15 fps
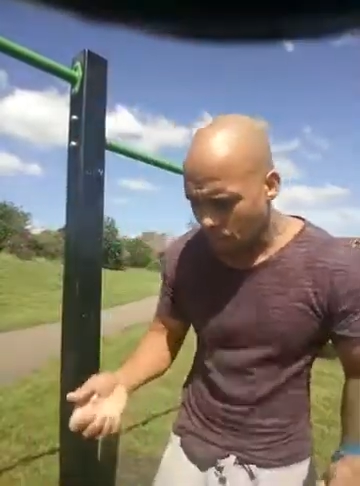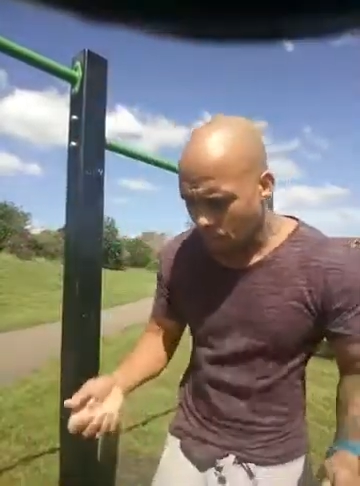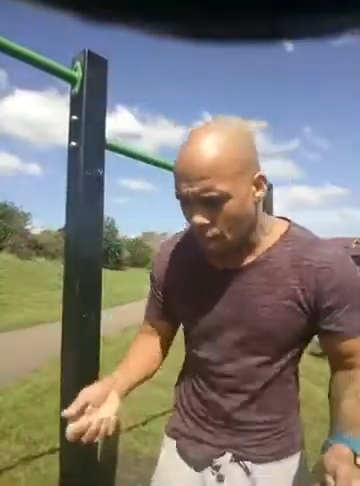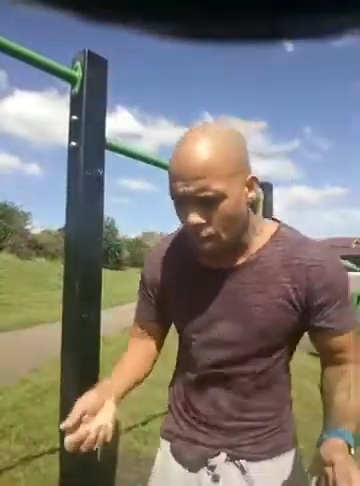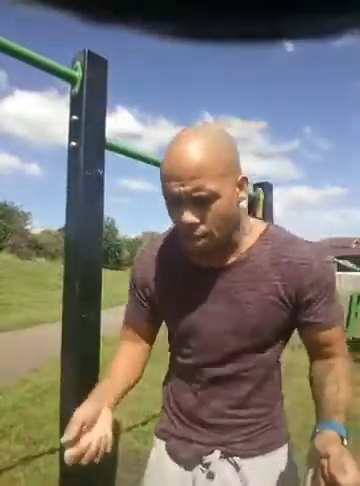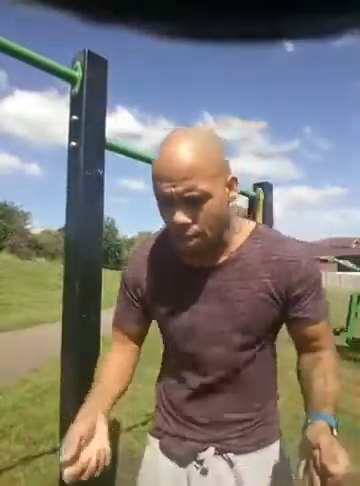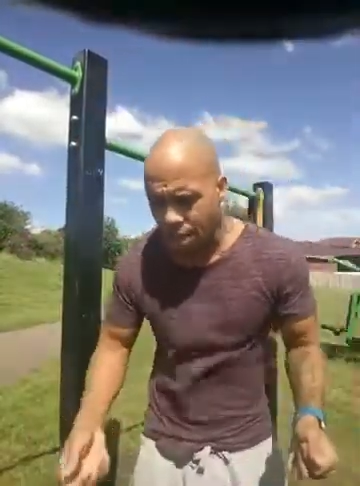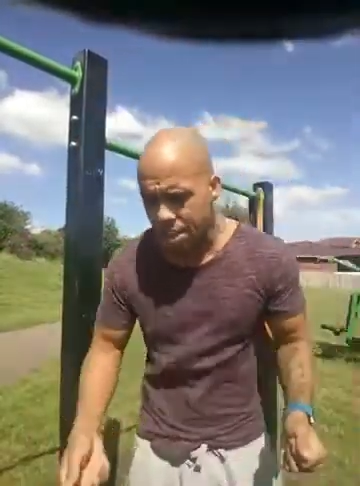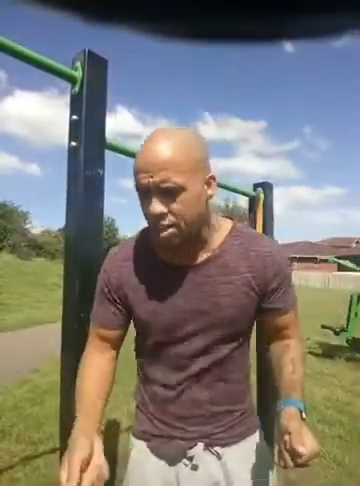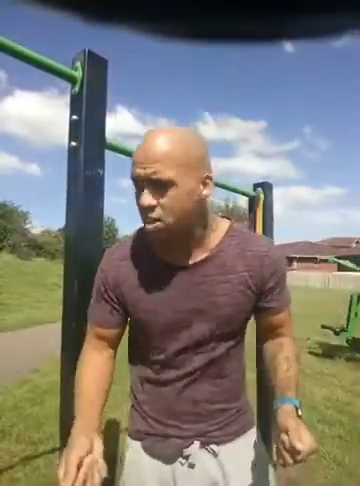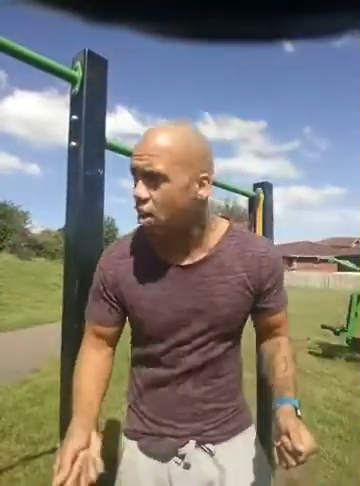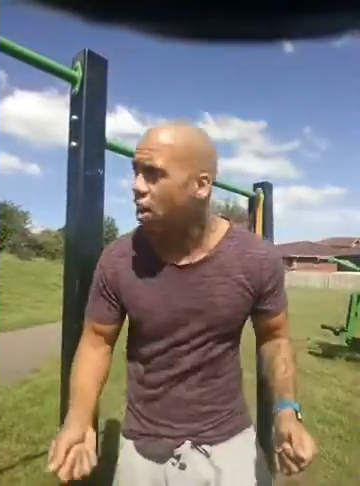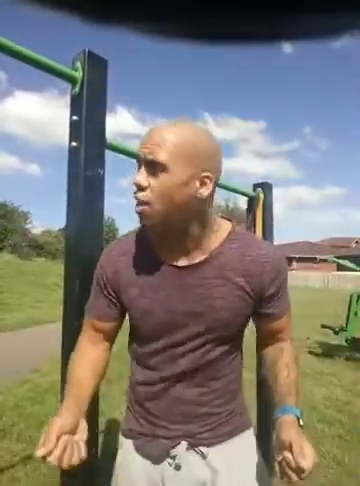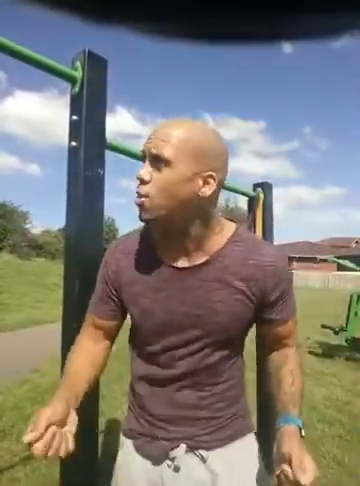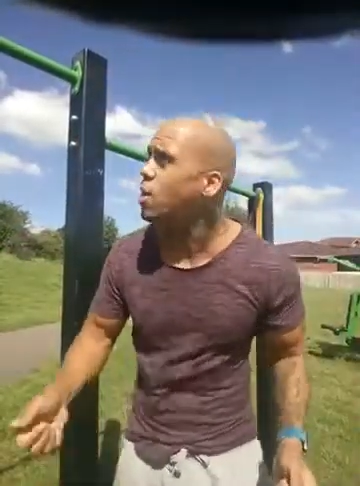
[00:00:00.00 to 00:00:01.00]
Okay,
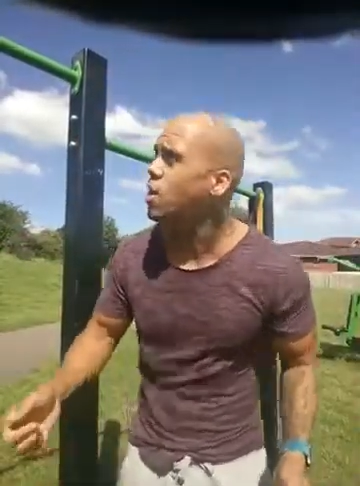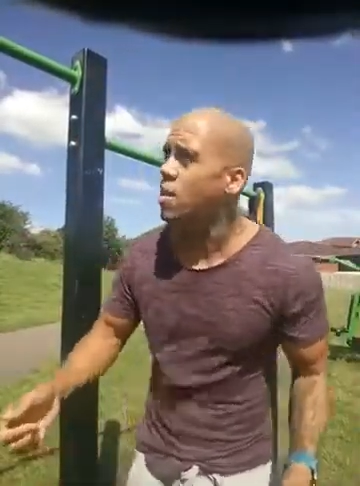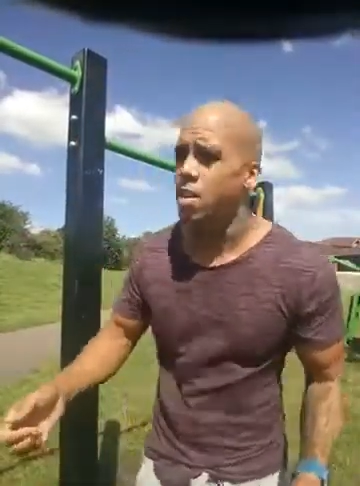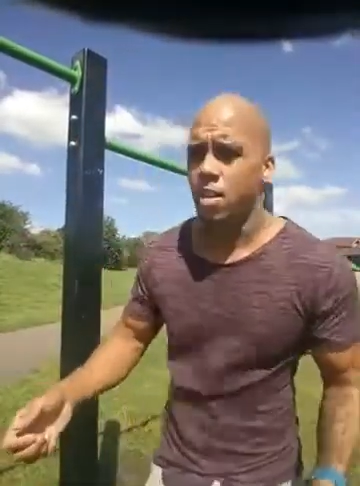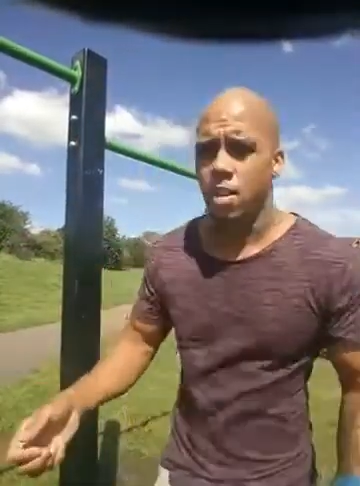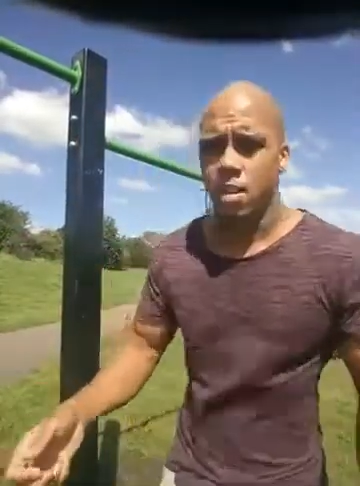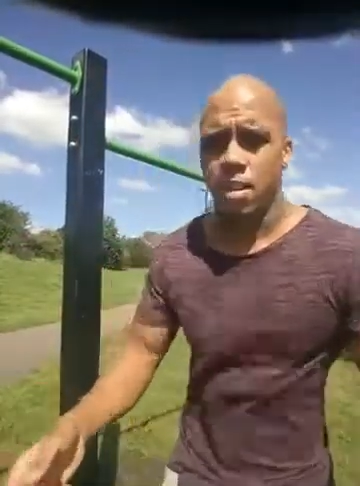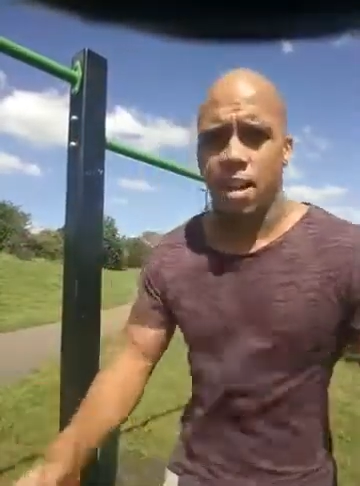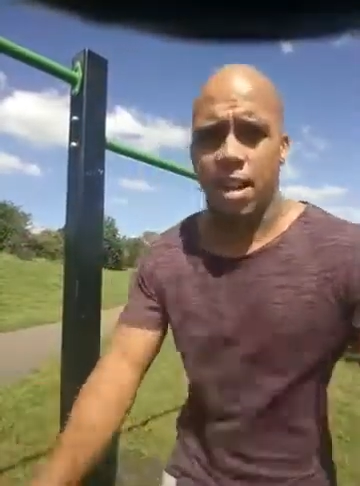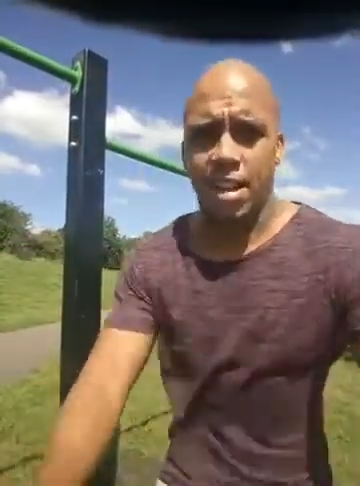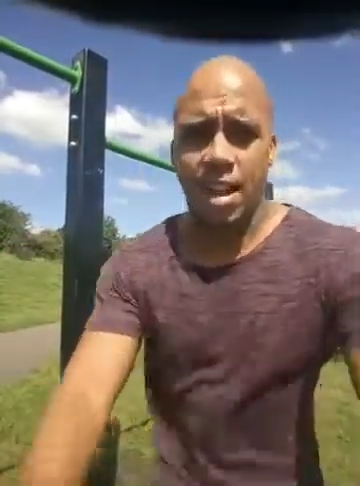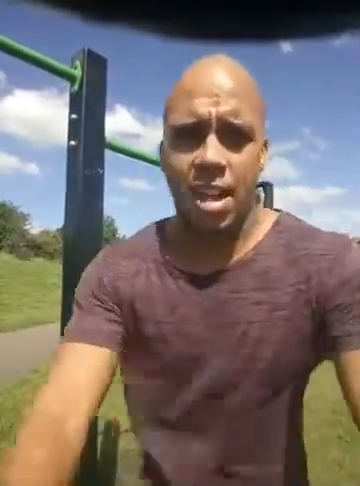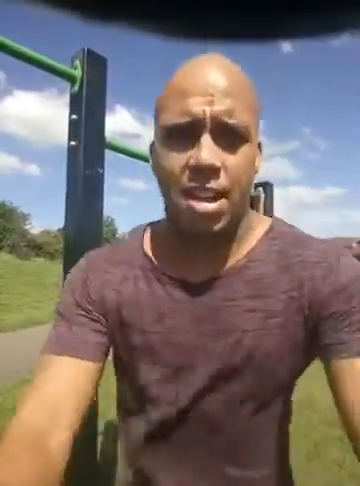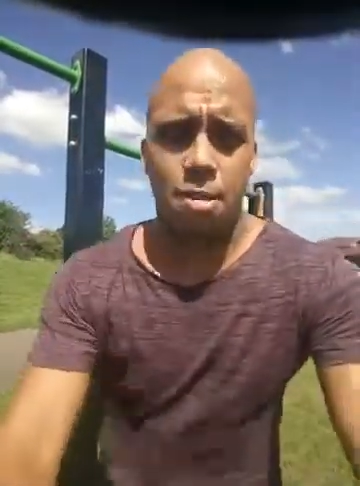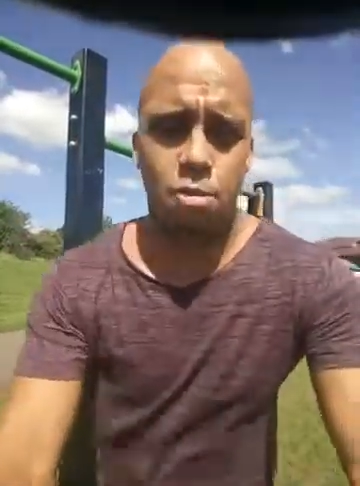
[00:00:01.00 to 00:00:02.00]
so
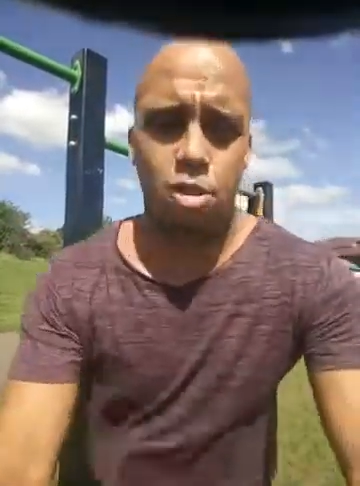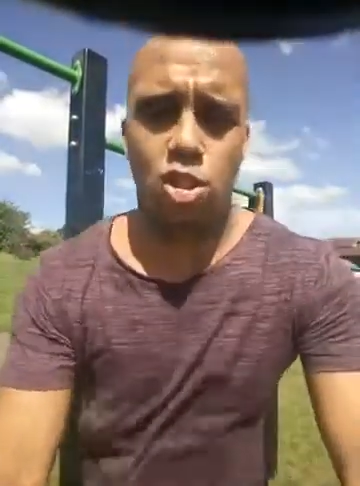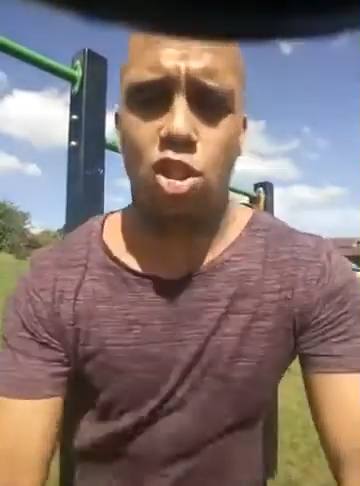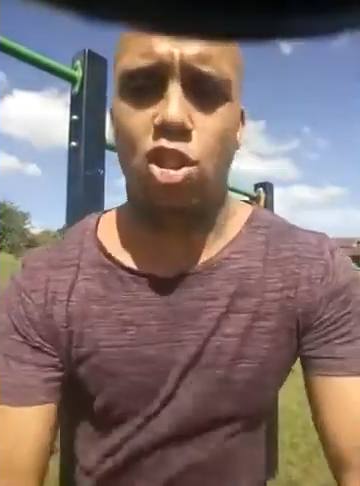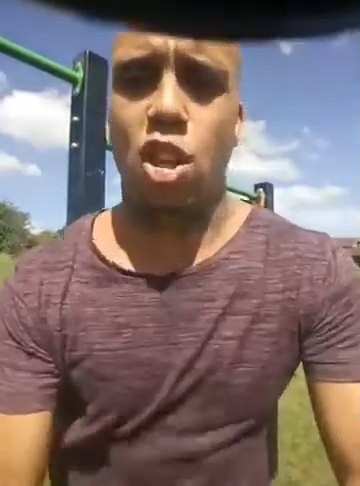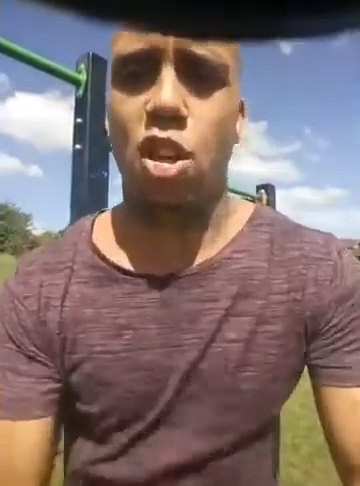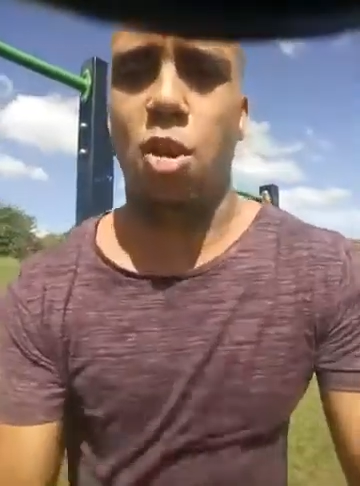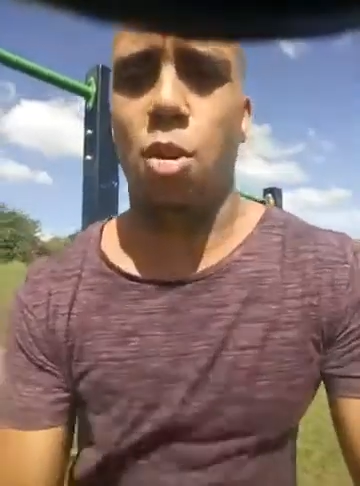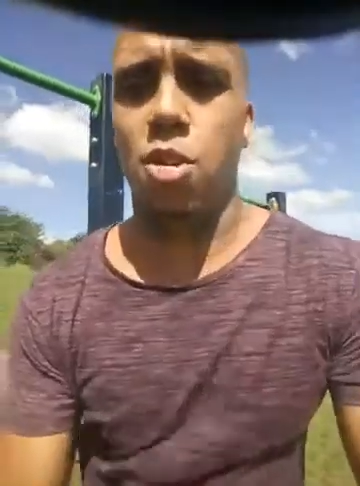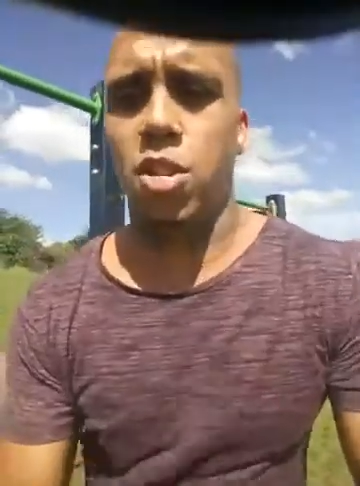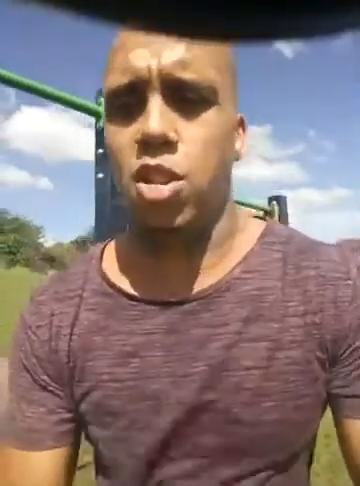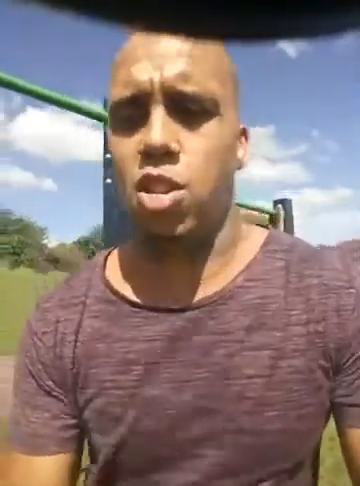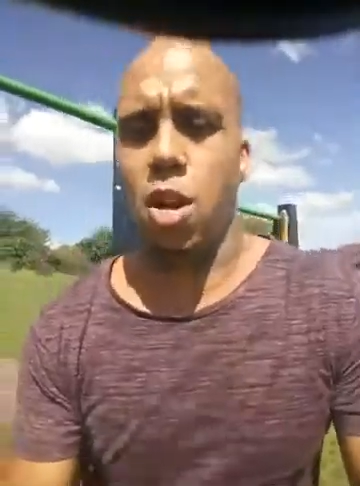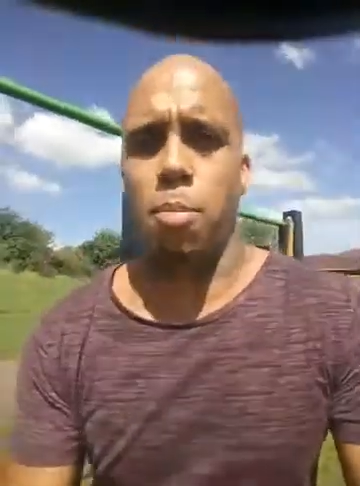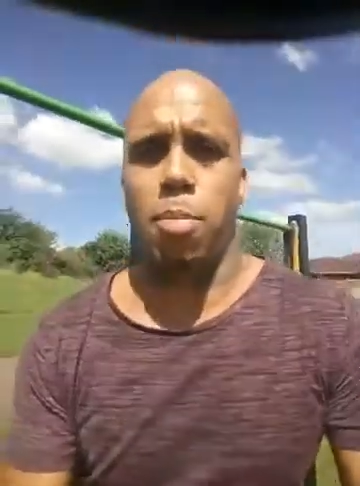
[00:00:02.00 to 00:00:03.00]
again, let me just show you on the
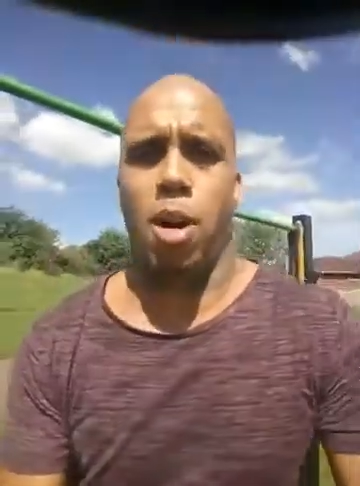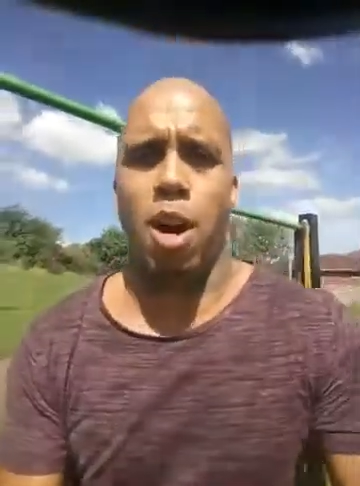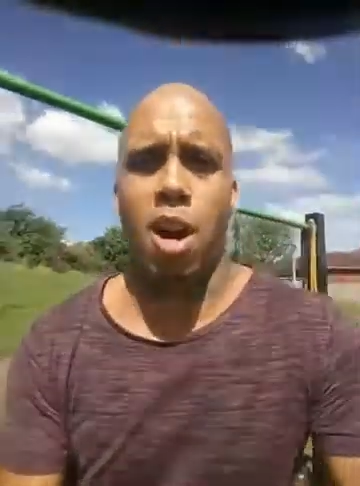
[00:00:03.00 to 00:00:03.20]
top bar.